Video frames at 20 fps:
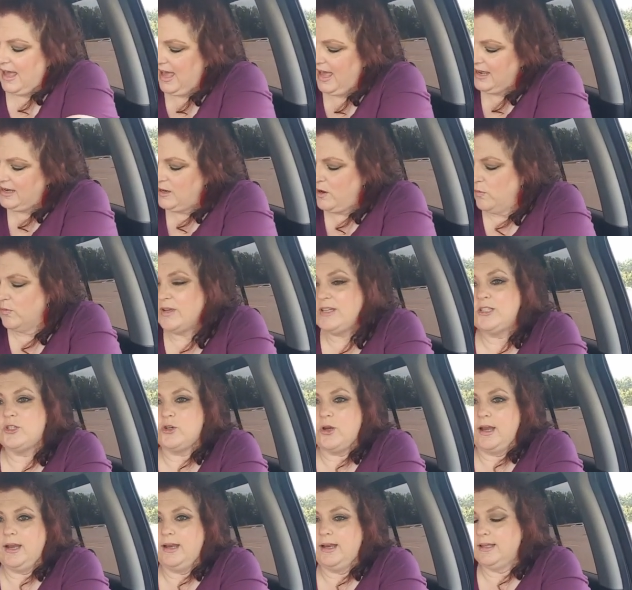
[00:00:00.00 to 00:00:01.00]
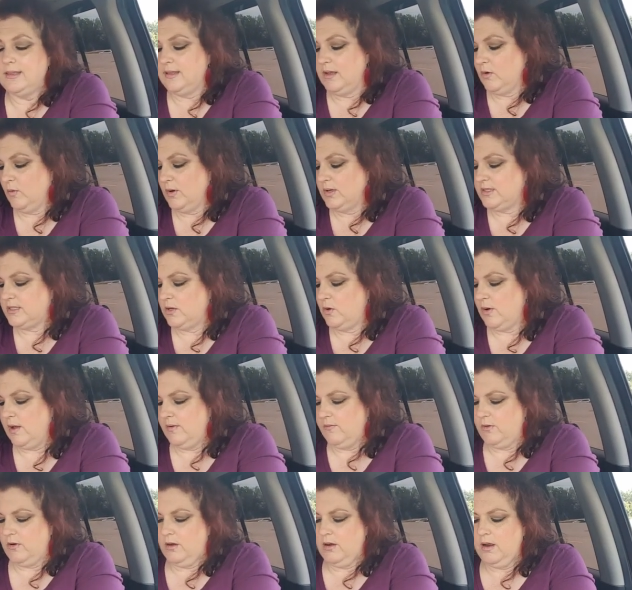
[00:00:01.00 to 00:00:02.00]
I had no restraint in there
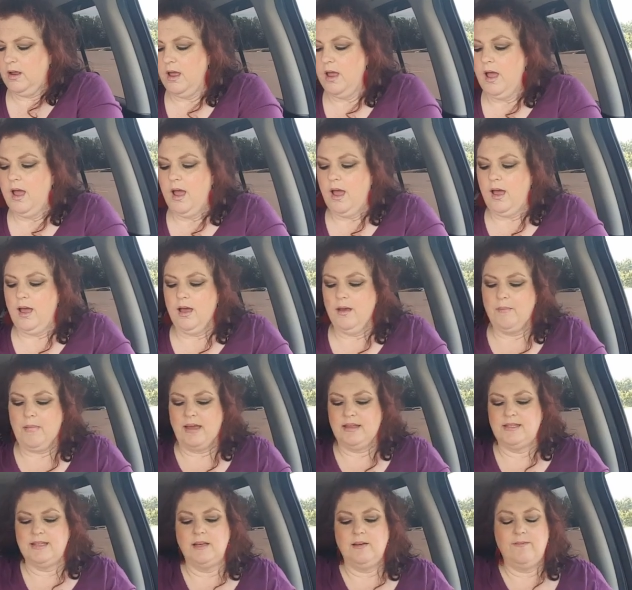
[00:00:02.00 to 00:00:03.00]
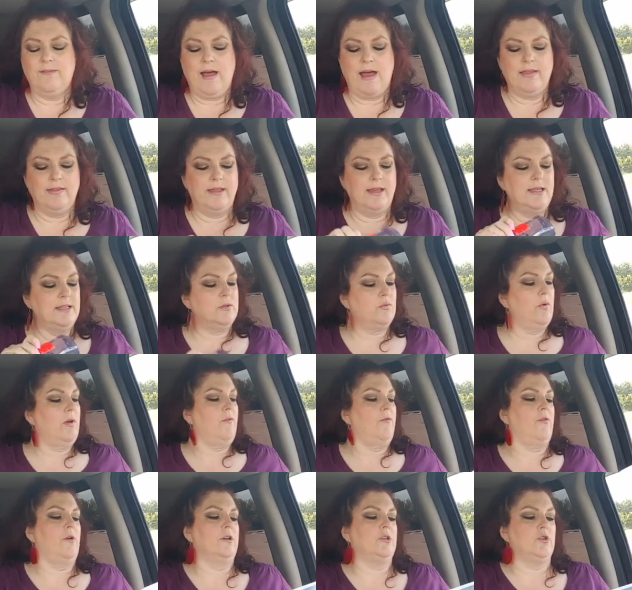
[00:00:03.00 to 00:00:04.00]
whatsoever. Um, I did find these
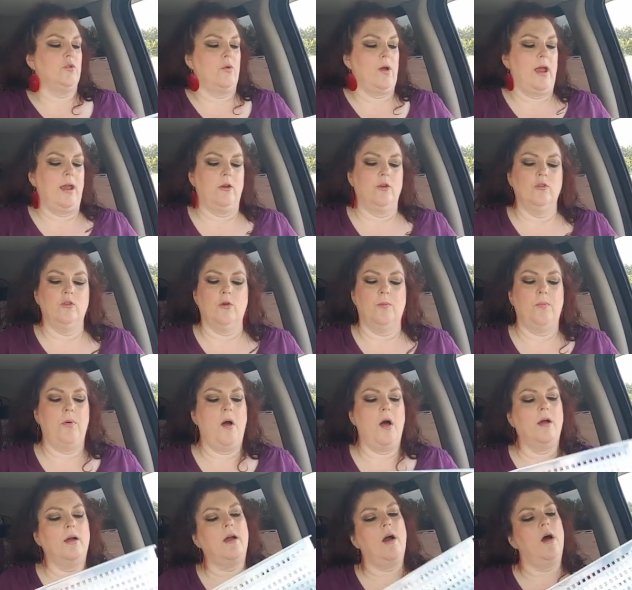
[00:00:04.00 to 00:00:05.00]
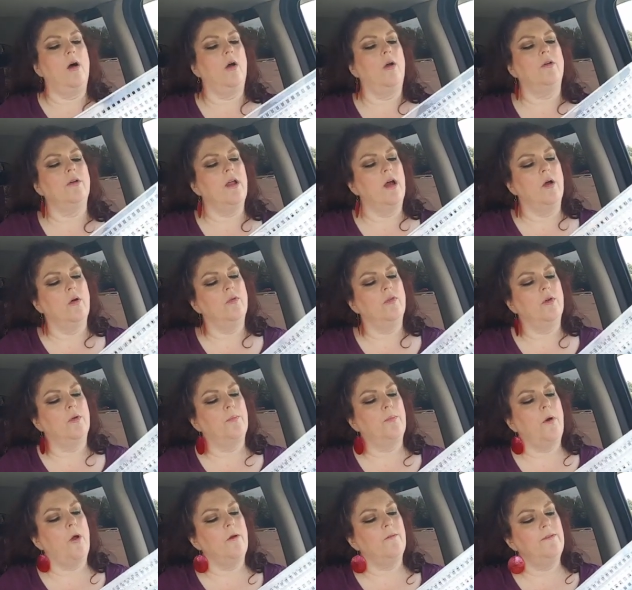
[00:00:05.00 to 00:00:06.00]
refrigerator, they're, or no,
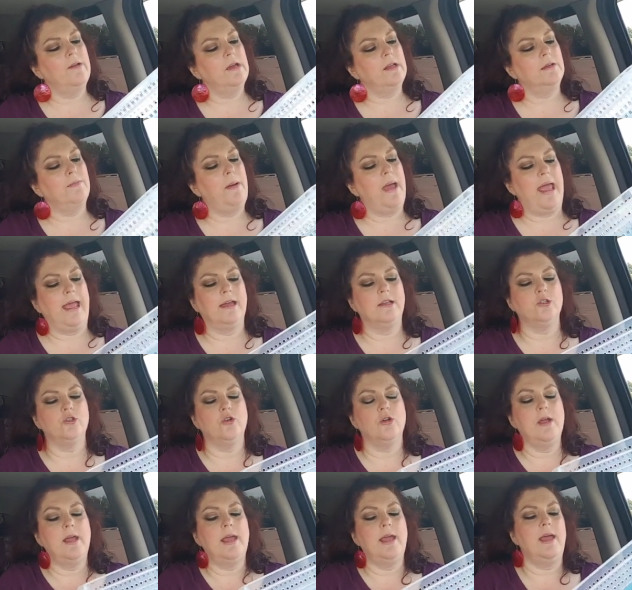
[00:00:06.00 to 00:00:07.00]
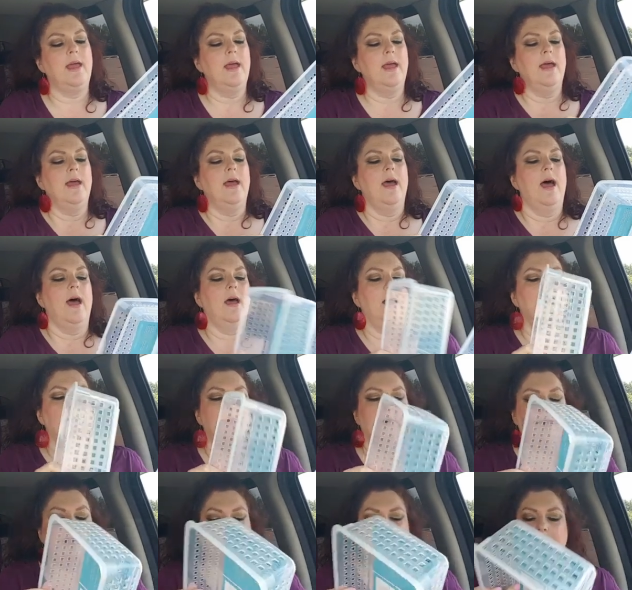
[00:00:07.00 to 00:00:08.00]
they're perfect pantry.
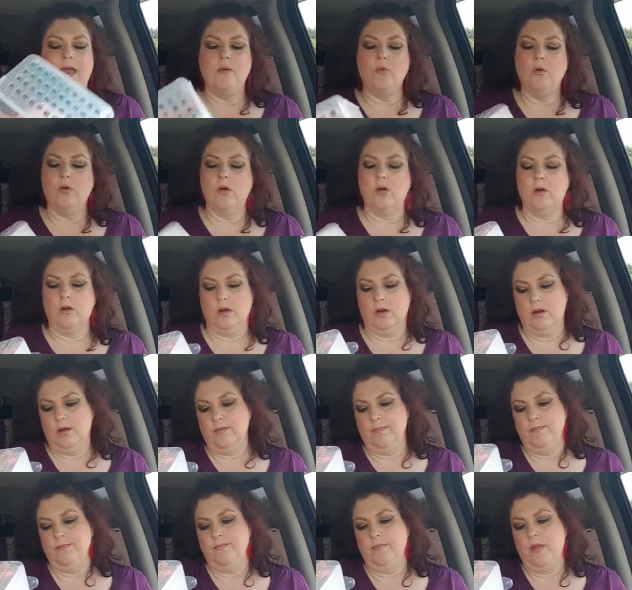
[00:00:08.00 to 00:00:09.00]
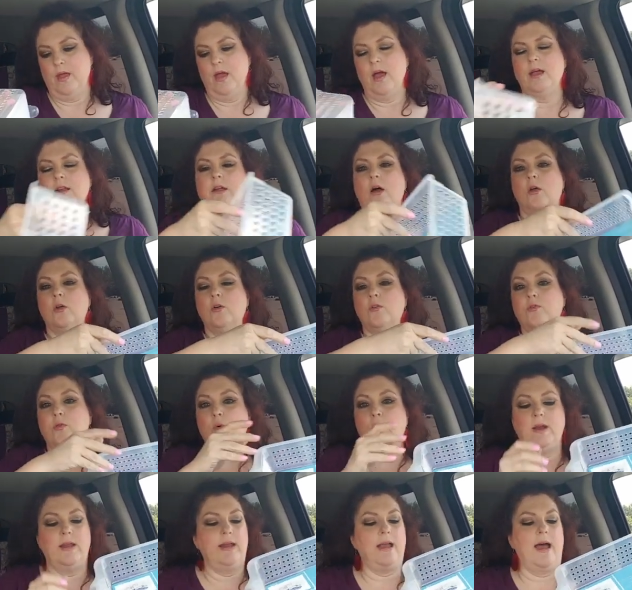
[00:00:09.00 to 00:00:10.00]
Um, they were
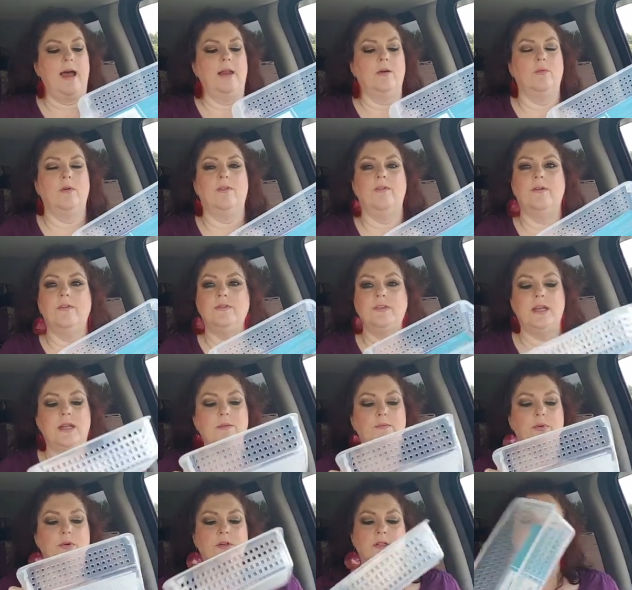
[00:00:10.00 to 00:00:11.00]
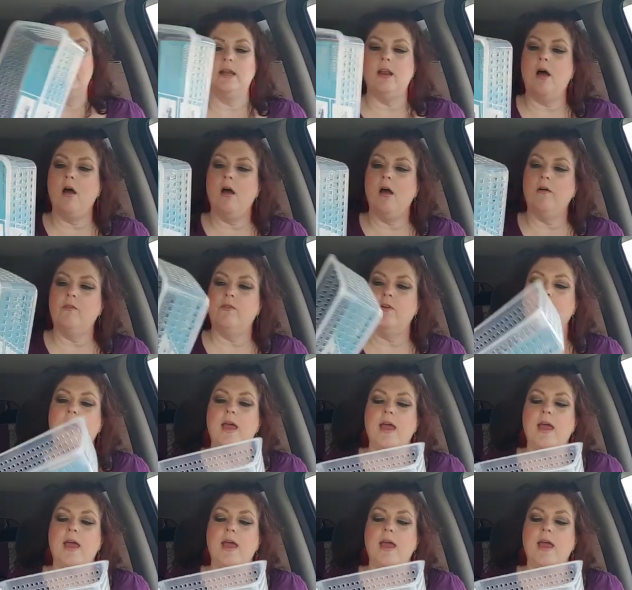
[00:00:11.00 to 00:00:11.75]
$1.49 with 15% off.